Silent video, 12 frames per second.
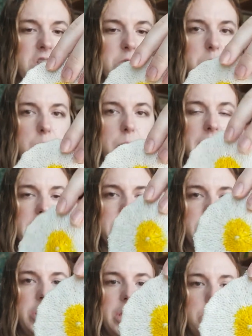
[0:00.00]
probably a
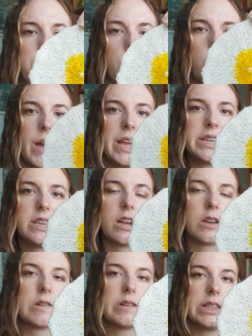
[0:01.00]
cheap white
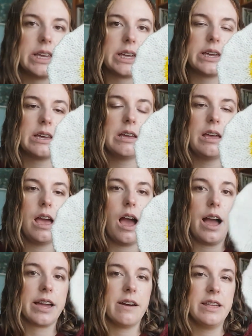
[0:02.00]
acrylic.
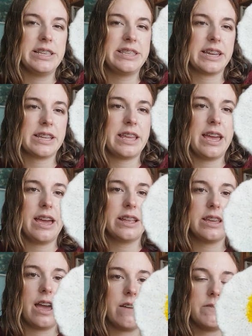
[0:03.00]
I got it
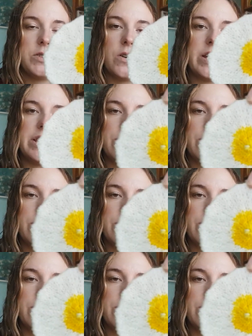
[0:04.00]
secondhand. I have no idea